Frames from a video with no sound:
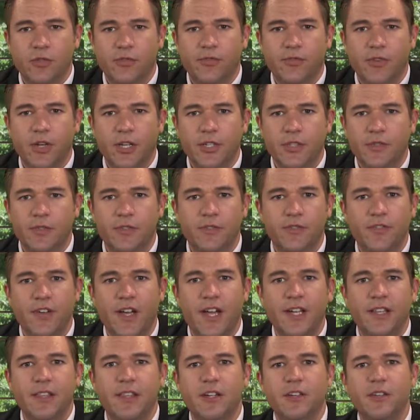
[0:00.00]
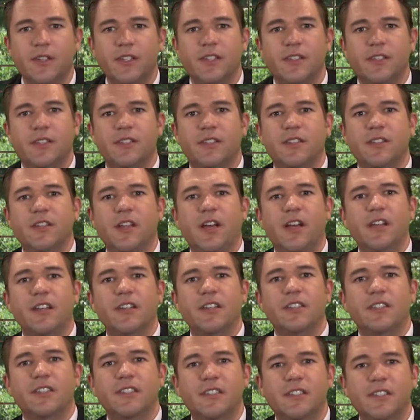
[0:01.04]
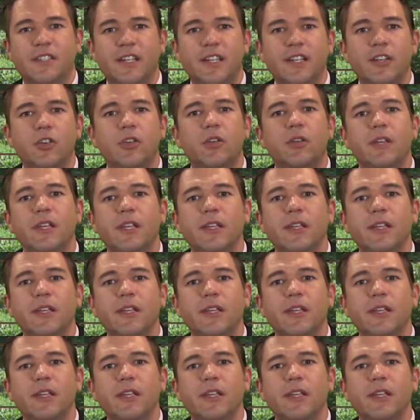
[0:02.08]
fossil. In fact, there is not a single